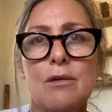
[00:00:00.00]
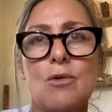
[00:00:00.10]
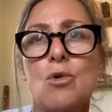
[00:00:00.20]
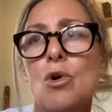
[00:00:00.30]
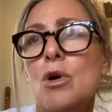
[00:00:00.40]

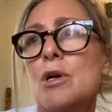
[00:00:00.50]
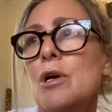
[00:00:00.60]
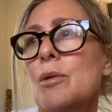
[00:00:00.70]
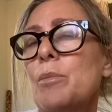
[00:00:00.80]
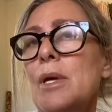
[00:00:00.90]
Or
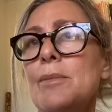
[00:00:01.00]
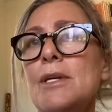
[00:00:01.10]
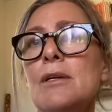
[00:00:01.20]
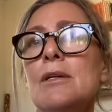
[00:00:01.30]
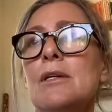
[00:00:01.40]

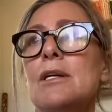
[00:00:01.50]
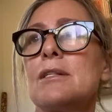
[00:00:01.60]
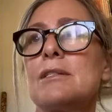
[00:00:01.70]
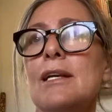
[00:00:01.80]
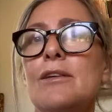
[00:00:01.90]
maybe
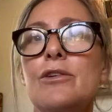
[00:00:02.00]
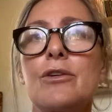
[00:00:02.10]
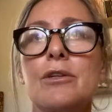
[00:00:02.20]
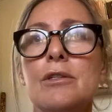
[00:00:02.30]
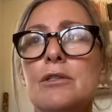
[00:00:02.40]
take
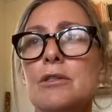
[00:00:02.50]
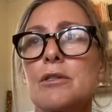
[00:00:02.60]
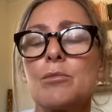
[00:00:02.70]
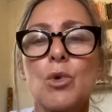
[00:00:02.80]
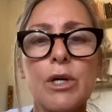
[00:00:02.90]
your
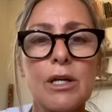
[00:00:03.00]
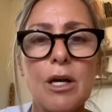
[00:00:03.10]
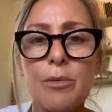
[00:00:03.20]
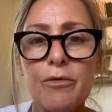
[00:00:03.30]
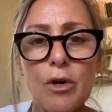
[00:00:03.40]
morning
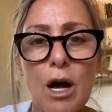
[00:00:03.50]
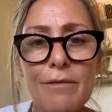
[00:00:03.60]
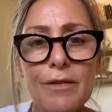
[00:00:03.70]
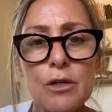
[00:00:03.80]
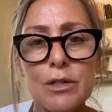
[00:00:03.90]
cup of
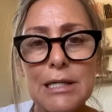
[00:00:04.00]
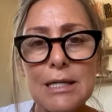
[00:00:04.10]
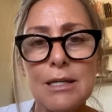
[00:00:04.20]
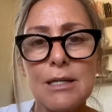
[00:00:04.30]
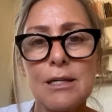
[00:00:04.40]
coffee or
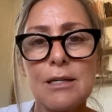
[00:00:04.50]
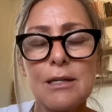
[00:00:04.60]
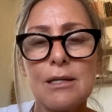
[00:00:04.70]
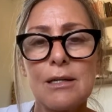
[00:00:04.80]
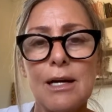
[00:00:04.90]
tea
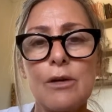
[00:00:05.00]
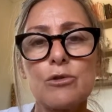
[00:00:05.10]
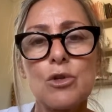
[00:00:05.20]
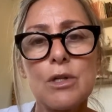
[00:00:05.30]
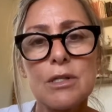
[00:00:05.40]
out into the